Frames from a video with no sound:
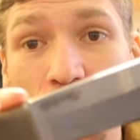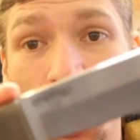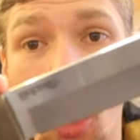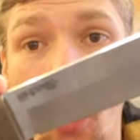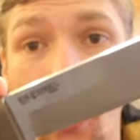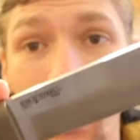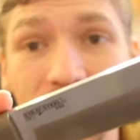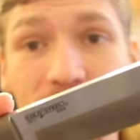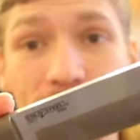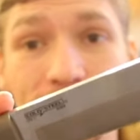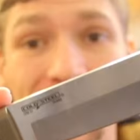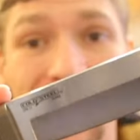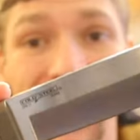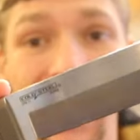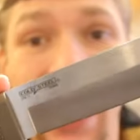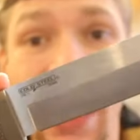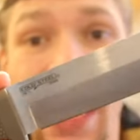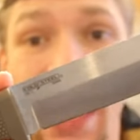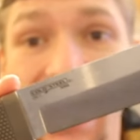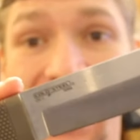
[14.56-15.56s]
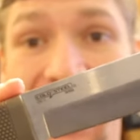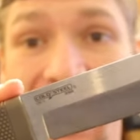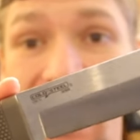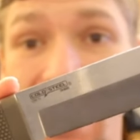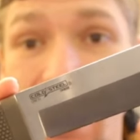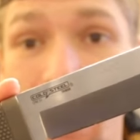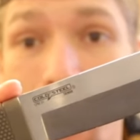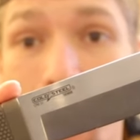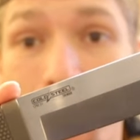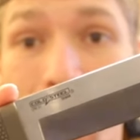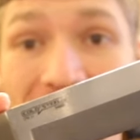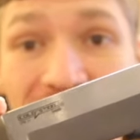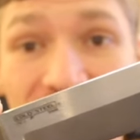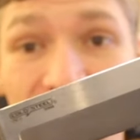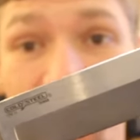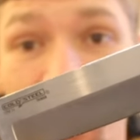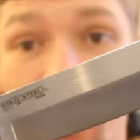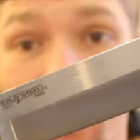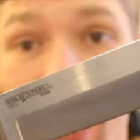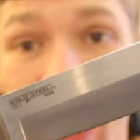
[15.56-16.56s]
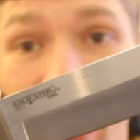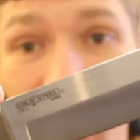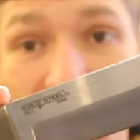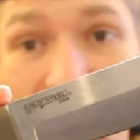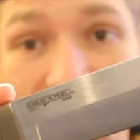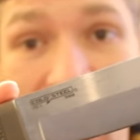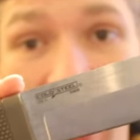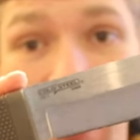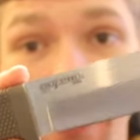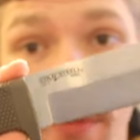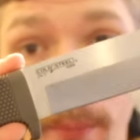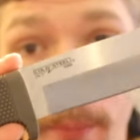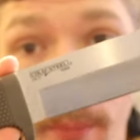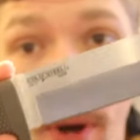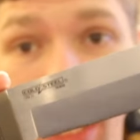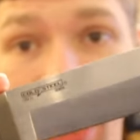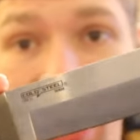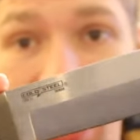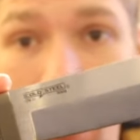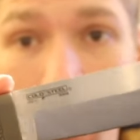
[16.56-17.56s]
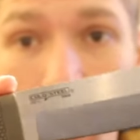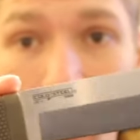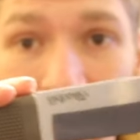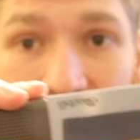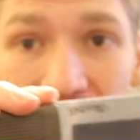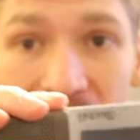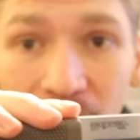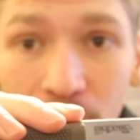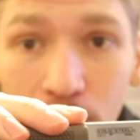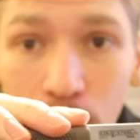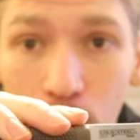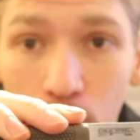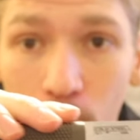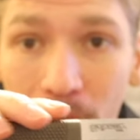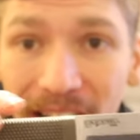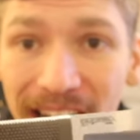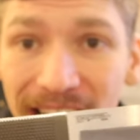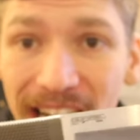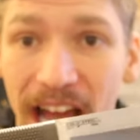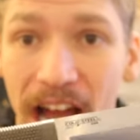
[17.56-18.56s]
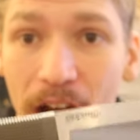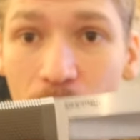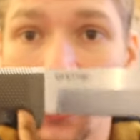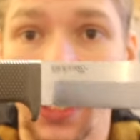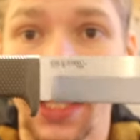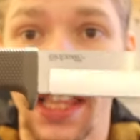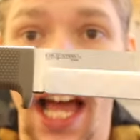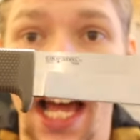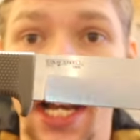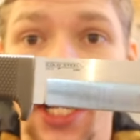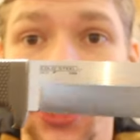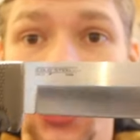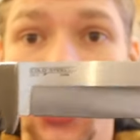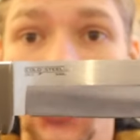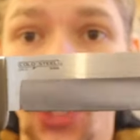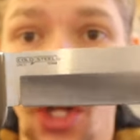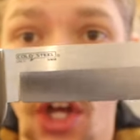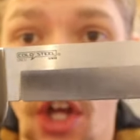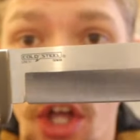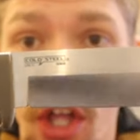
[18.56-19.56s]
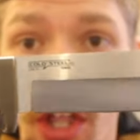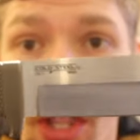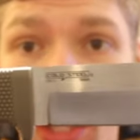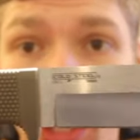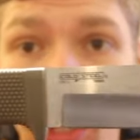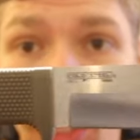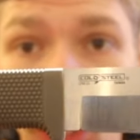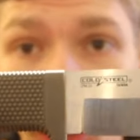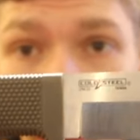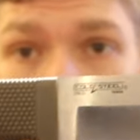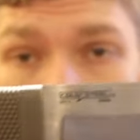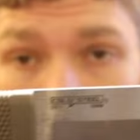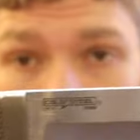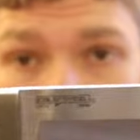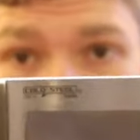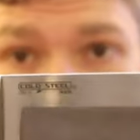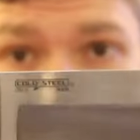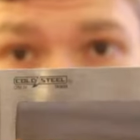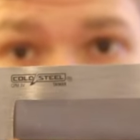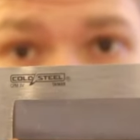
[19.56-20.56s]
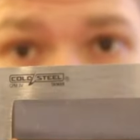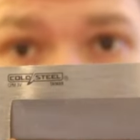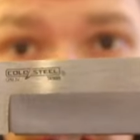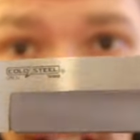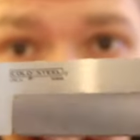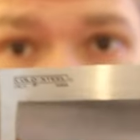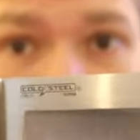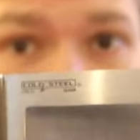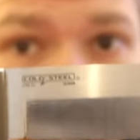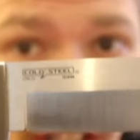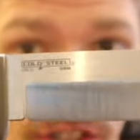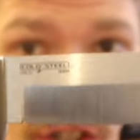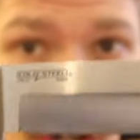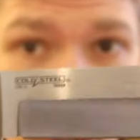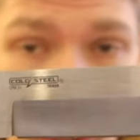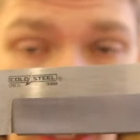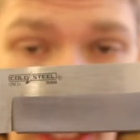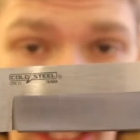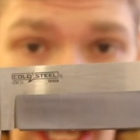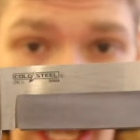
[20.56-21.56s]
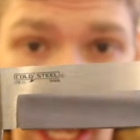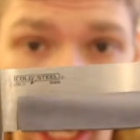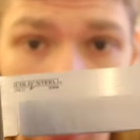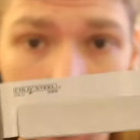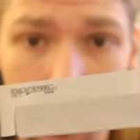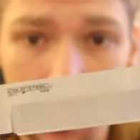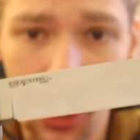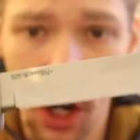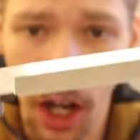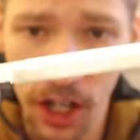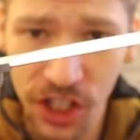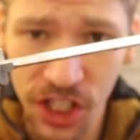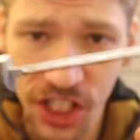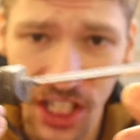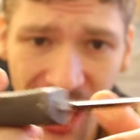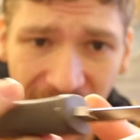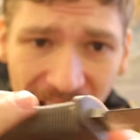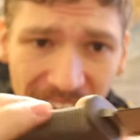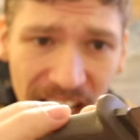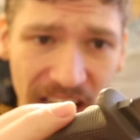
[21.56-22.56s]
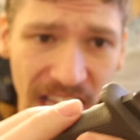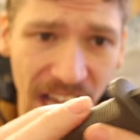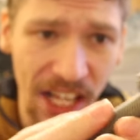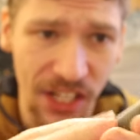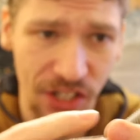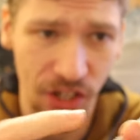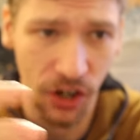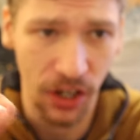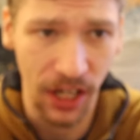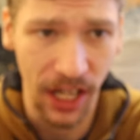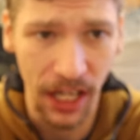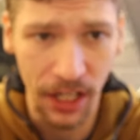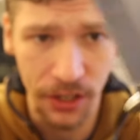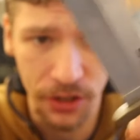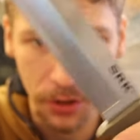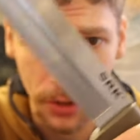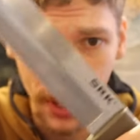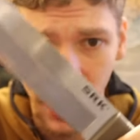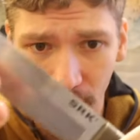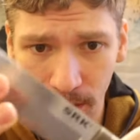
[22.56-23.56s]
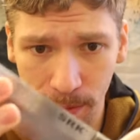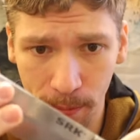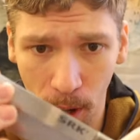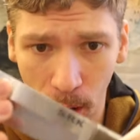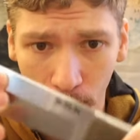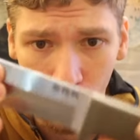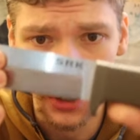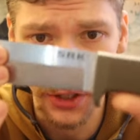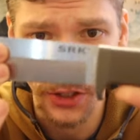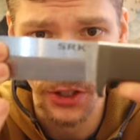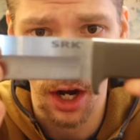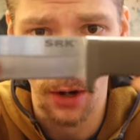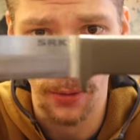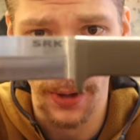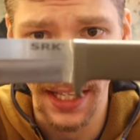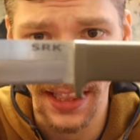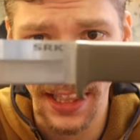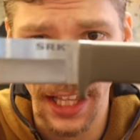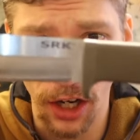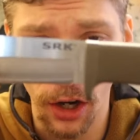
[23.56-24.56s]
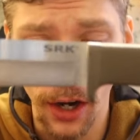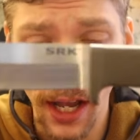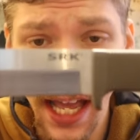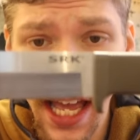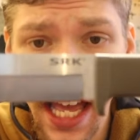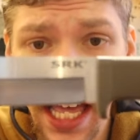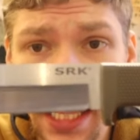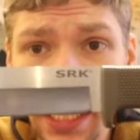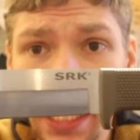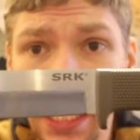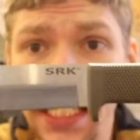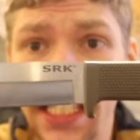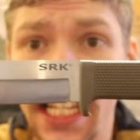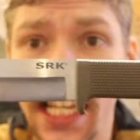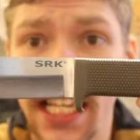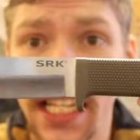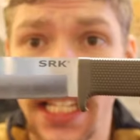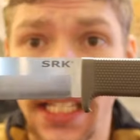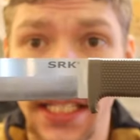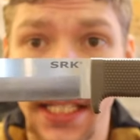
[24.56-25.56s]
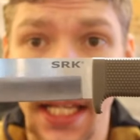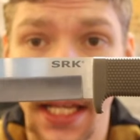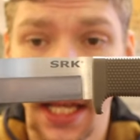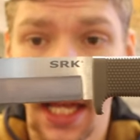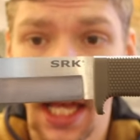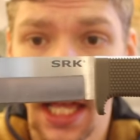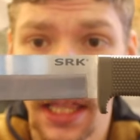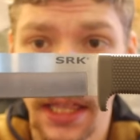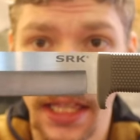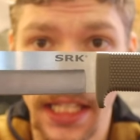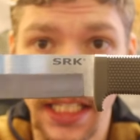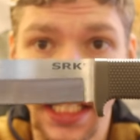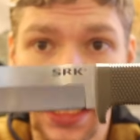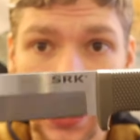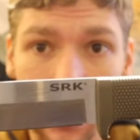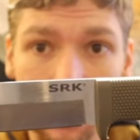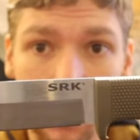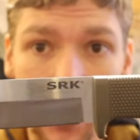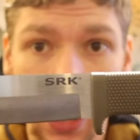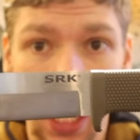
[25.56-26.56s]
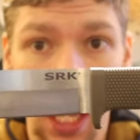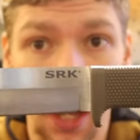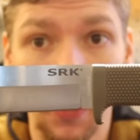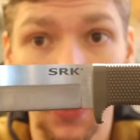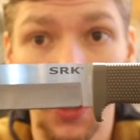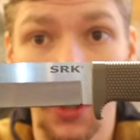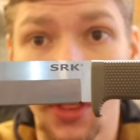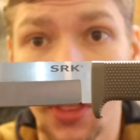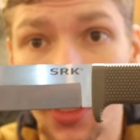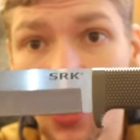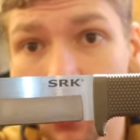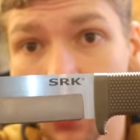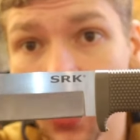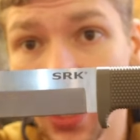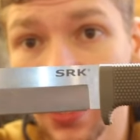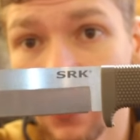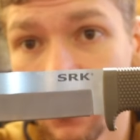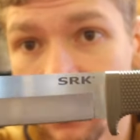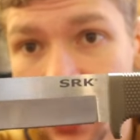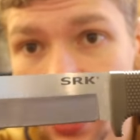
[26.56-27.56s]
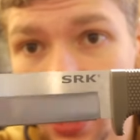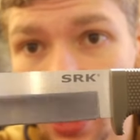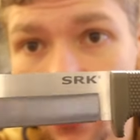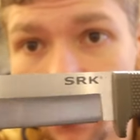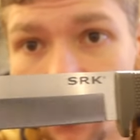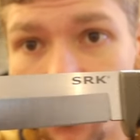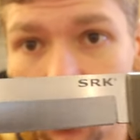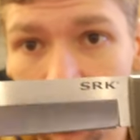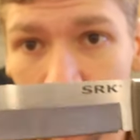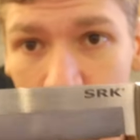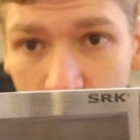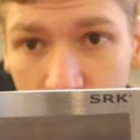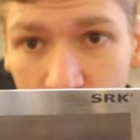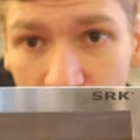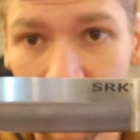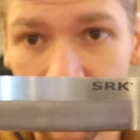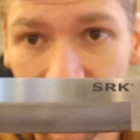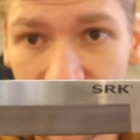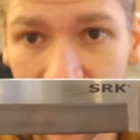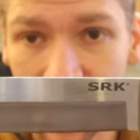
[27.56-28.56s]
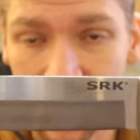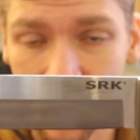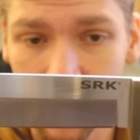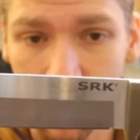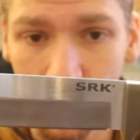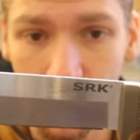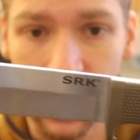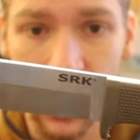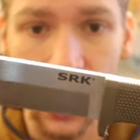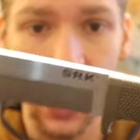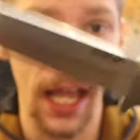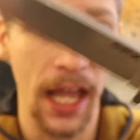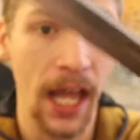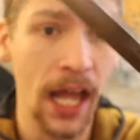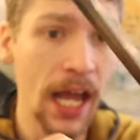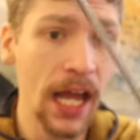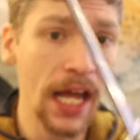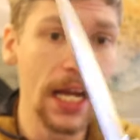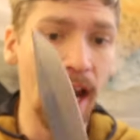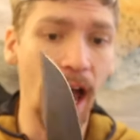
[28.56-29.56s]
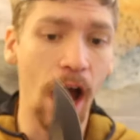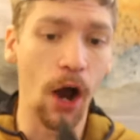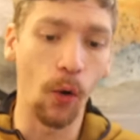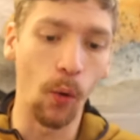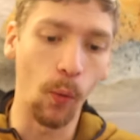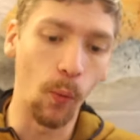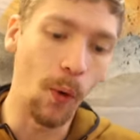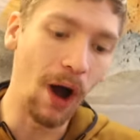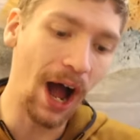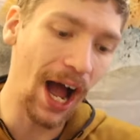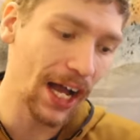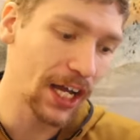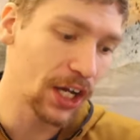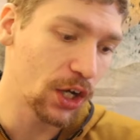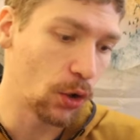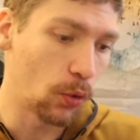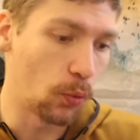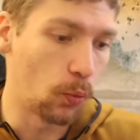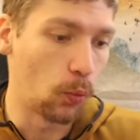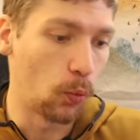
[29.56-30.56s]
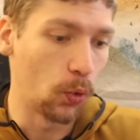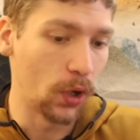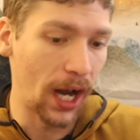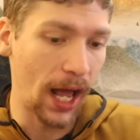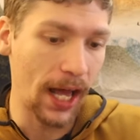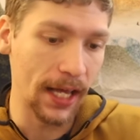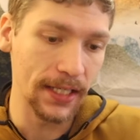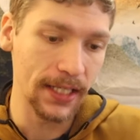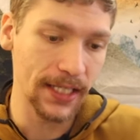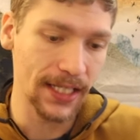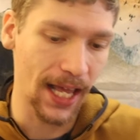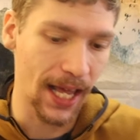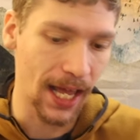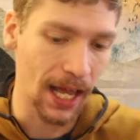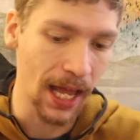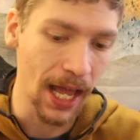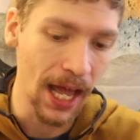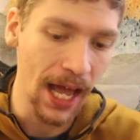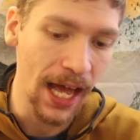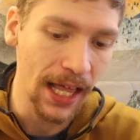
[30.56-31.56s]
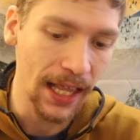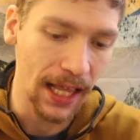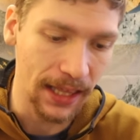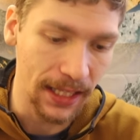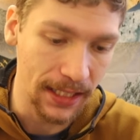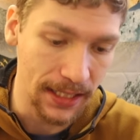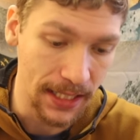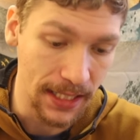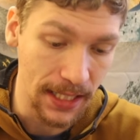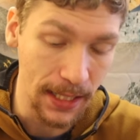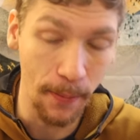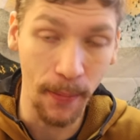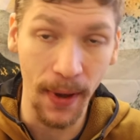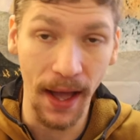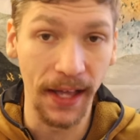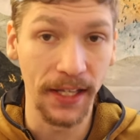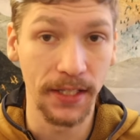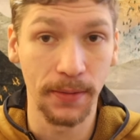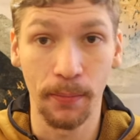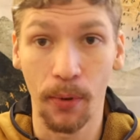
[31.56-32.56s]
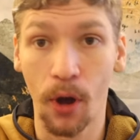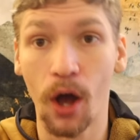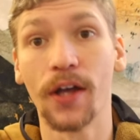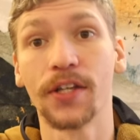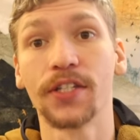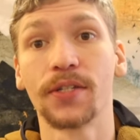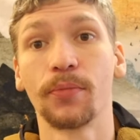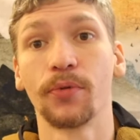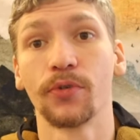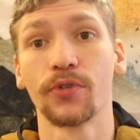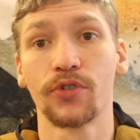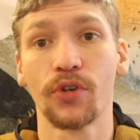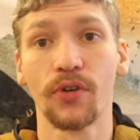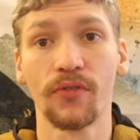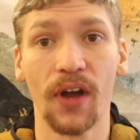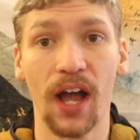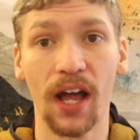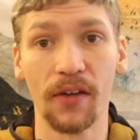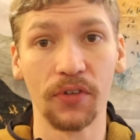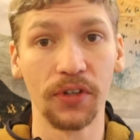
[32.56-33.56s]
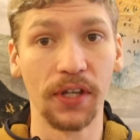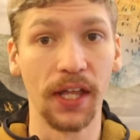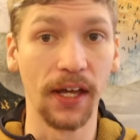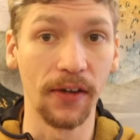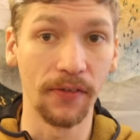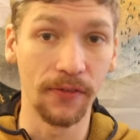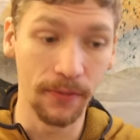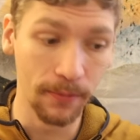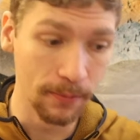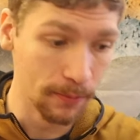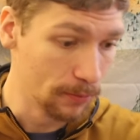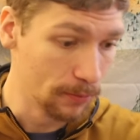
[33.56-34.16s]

going to be the best survival knife money can buy right now, and that is the Cold Steel SRK. But not just any SRK, as you guys probably saw right there. This is the CPM 3V version of the SRK. Now, why would I say that this is the best possible survival knife